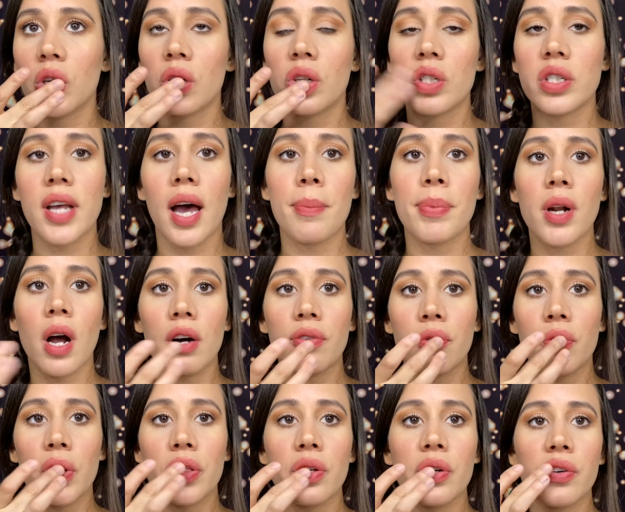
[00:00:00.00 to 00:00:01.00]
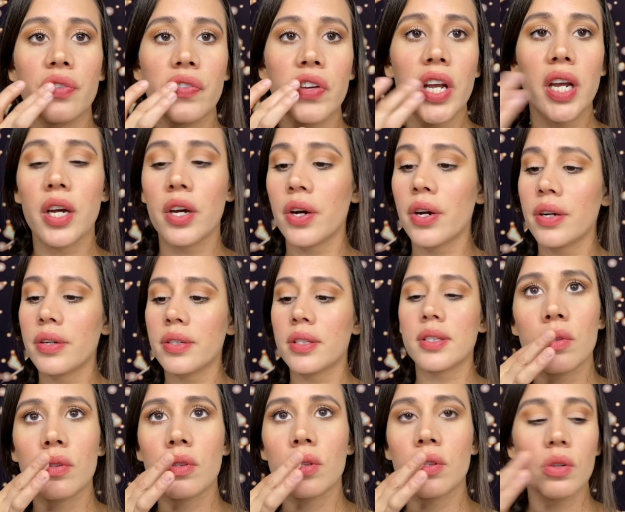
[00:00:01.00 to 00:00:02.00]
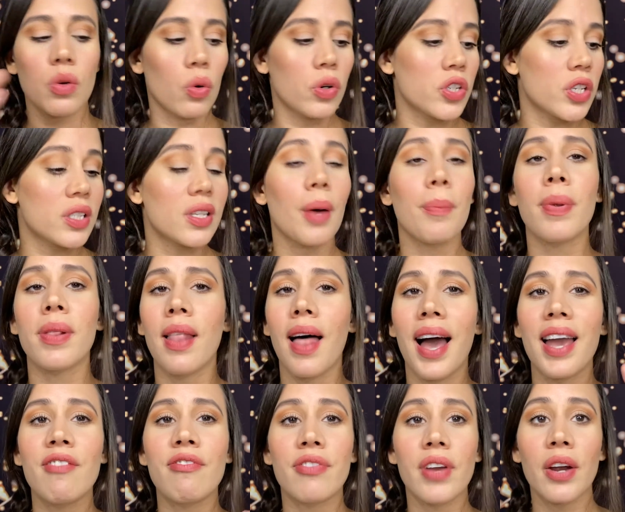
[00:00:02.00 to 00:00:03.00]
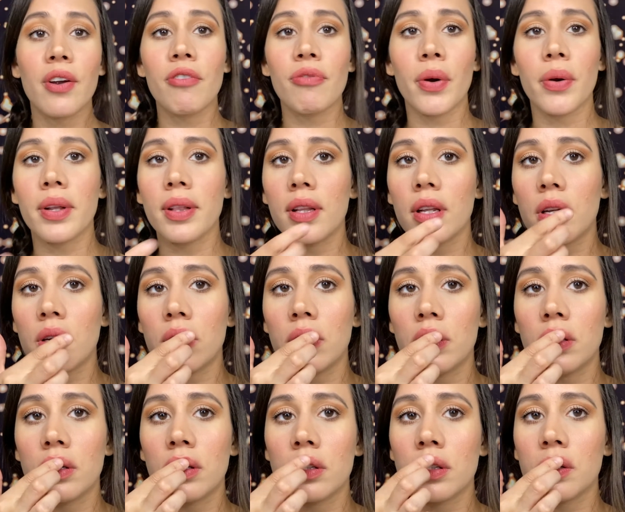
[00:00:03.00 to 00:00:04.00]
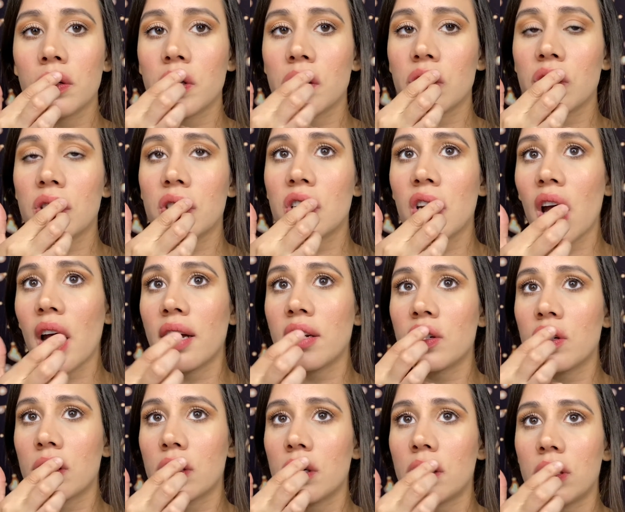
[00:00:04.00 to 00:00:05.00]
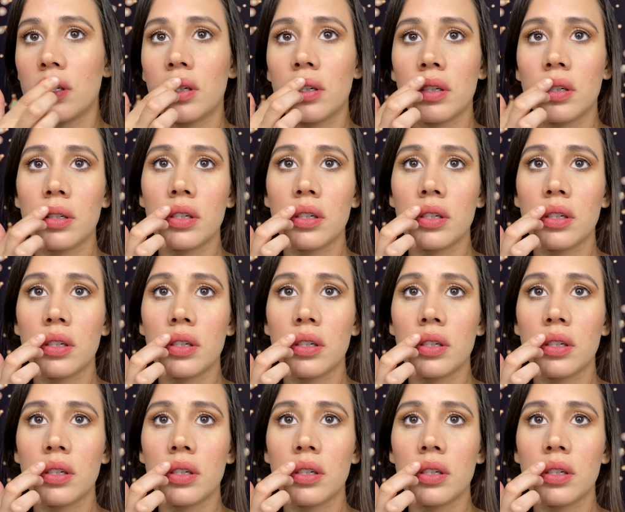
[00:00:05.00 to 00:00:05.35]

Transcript: Tap it off with your fingers or just apply very, very little so it's just natural.